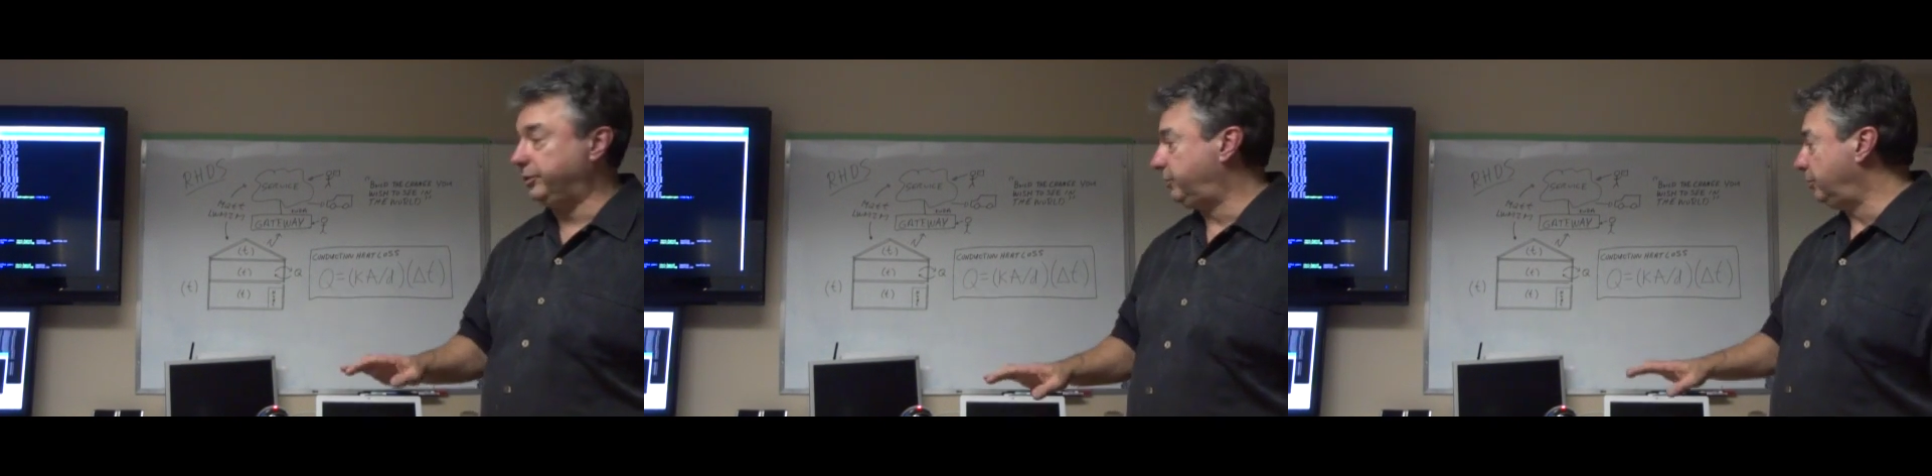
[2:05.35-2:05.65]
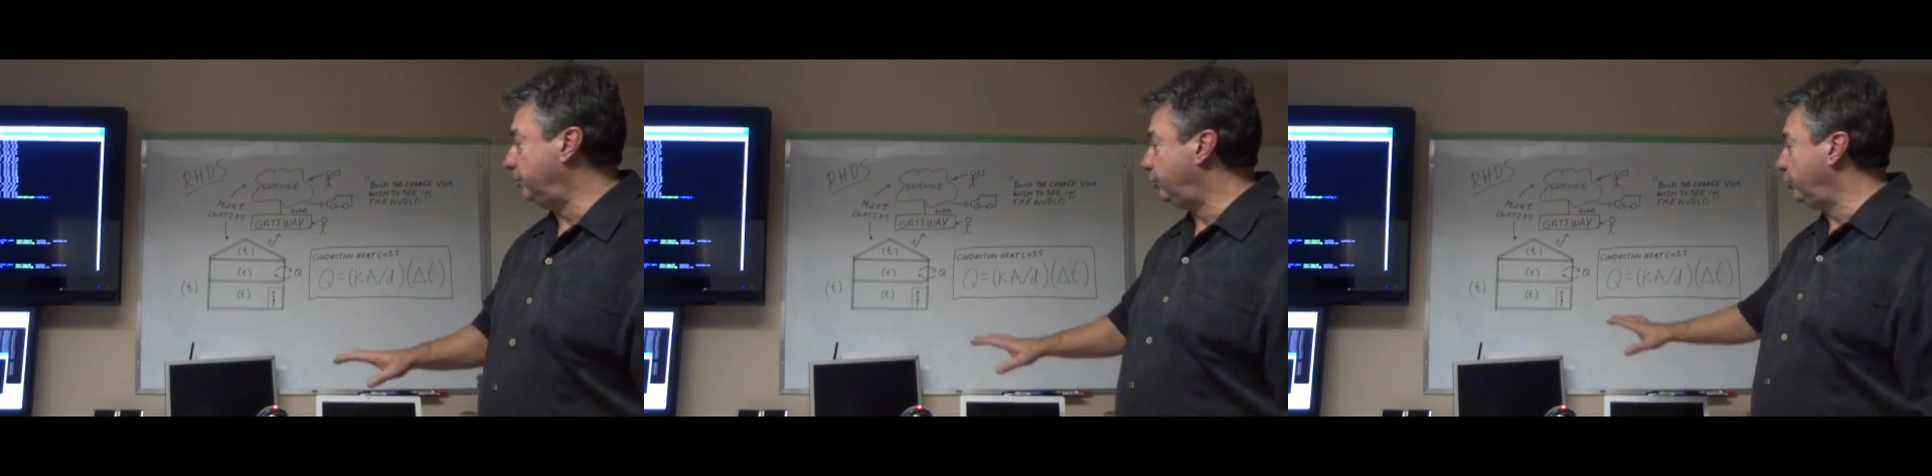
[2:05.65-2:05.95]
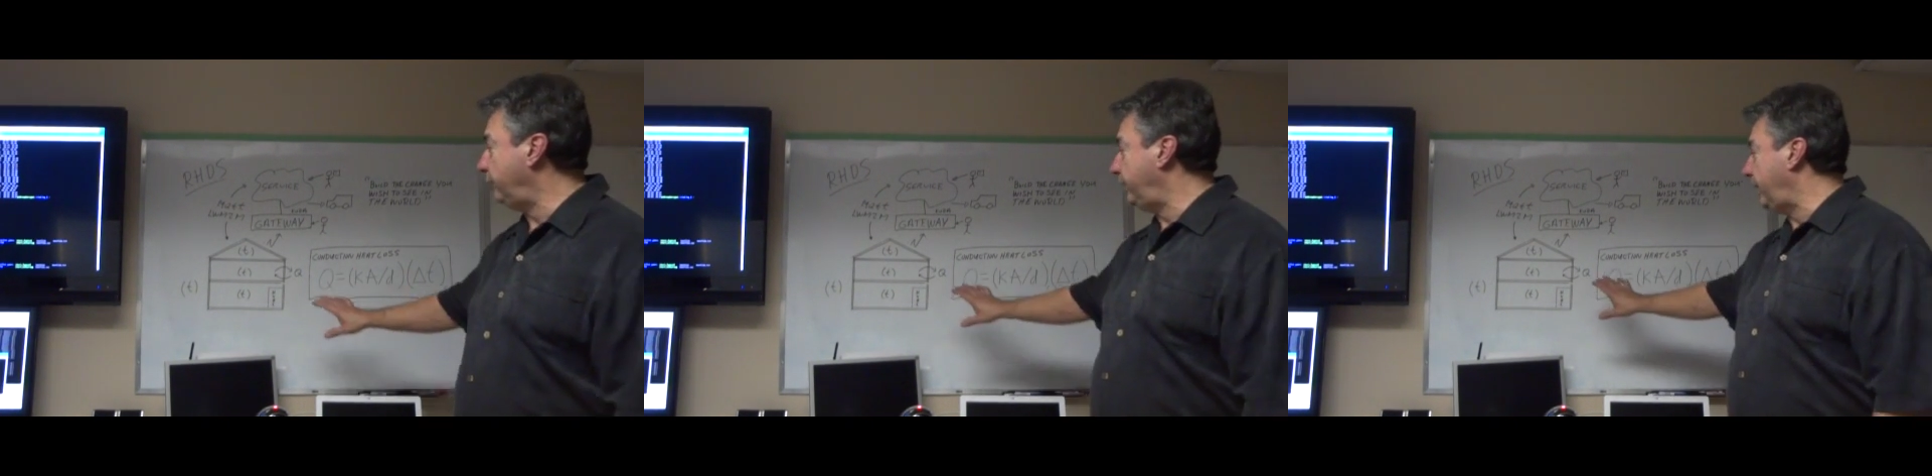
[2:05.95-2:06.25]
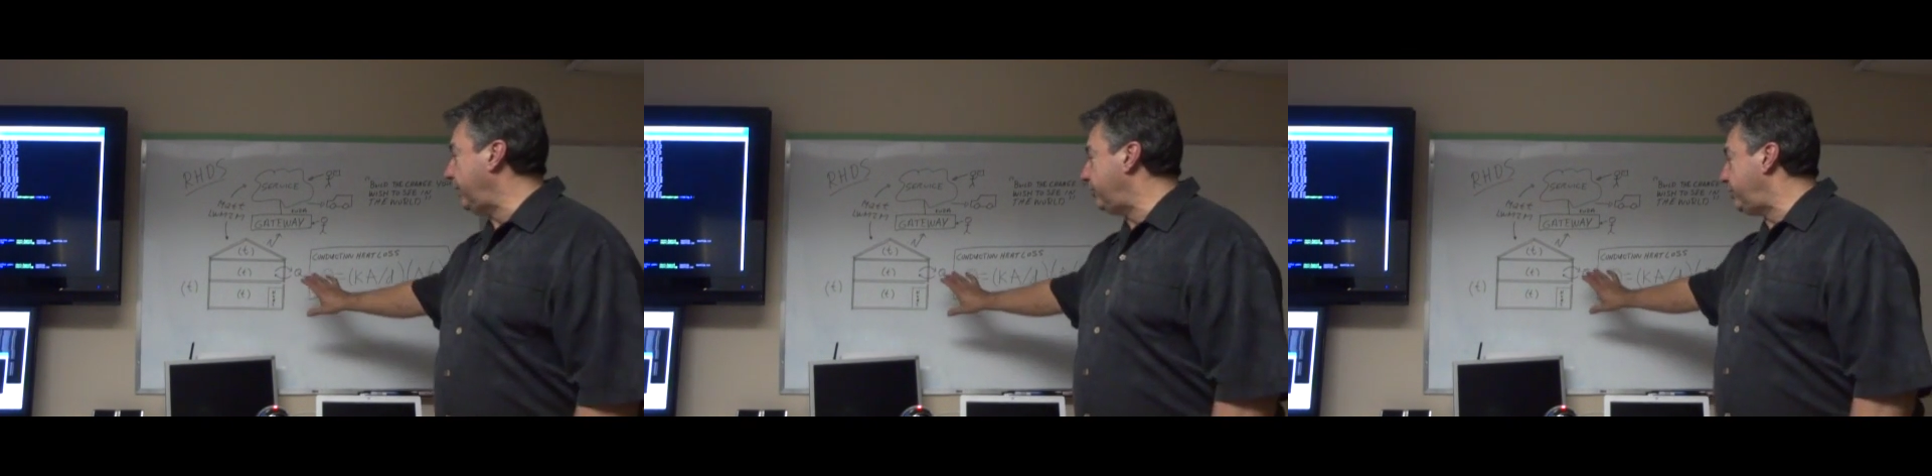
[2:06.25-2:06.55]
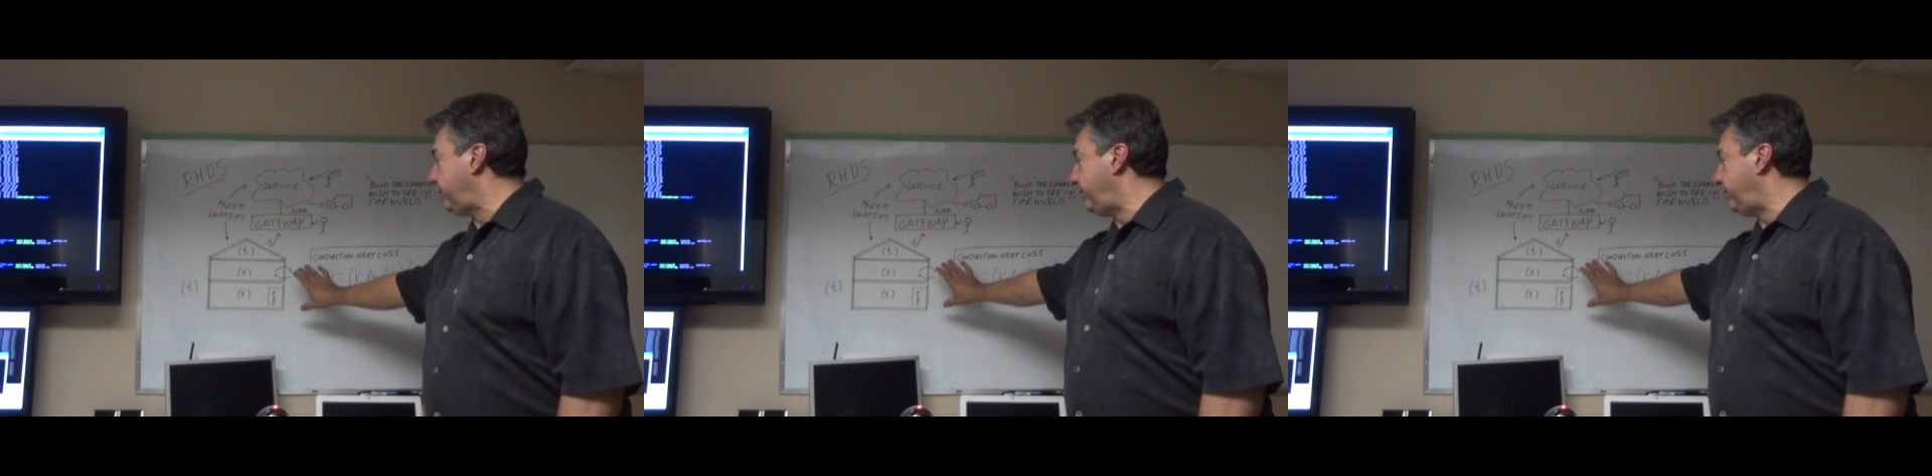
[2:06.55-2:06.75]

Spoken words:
is to improve the energy